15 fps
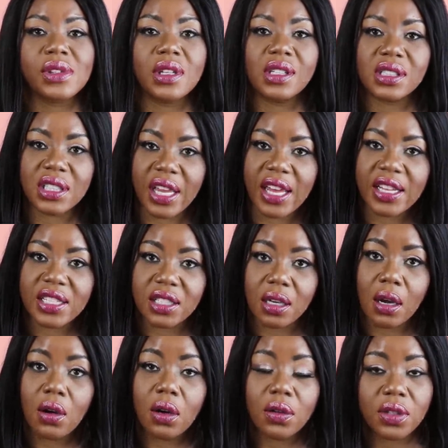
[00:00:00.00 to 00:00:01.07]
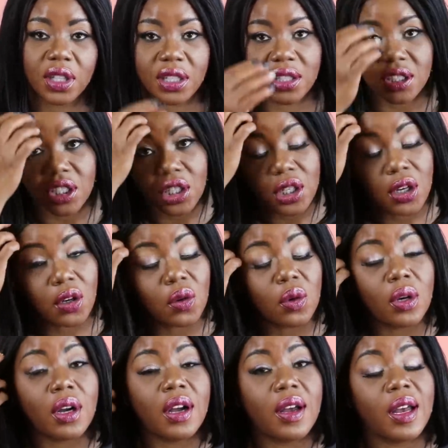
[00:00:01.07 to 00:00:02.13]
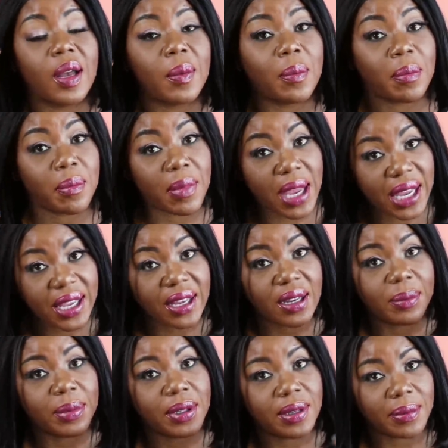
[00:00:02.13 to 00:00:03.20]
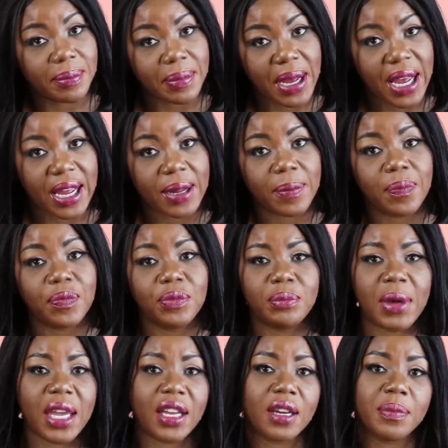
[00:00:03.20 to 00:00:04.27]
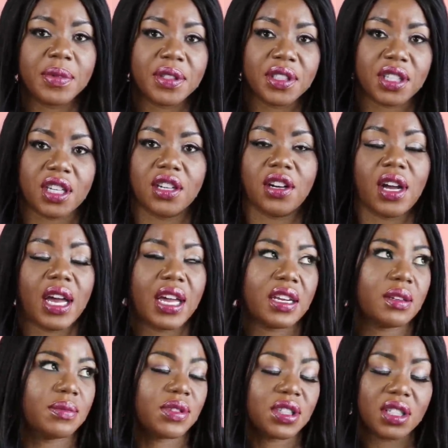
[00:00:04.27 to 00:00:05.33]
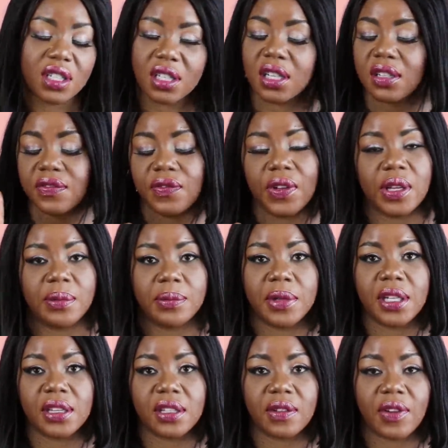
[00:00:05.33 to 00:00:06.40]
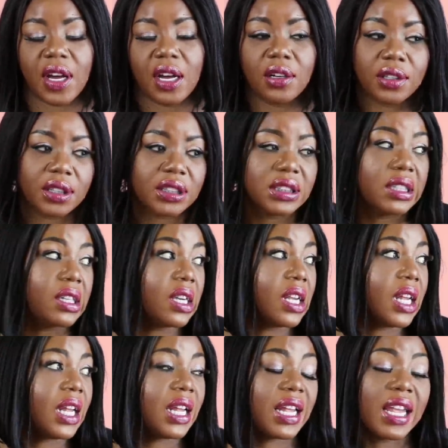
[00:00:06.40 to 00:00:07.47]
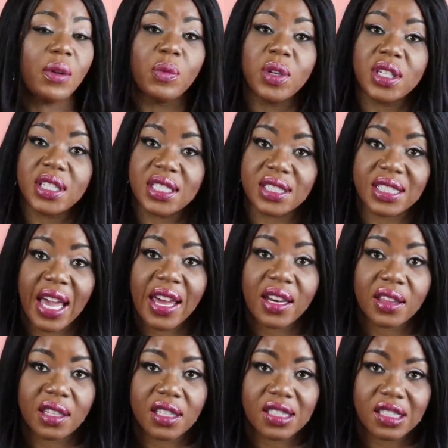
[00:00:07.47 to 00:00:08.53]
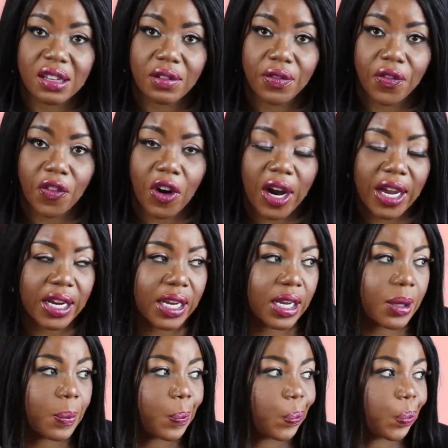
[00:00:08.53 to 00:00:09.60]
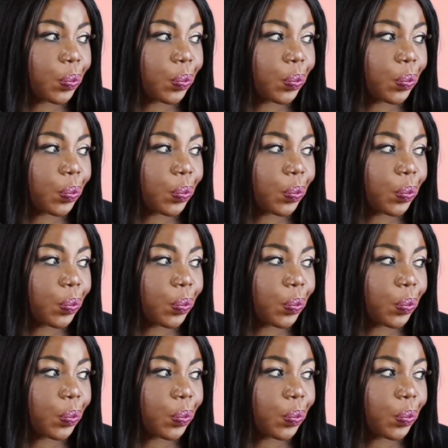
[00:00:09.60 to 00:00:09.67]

decided to go on us a no makeup buy. Makeup and skincare items. None for the month of August. And we decided this on Friday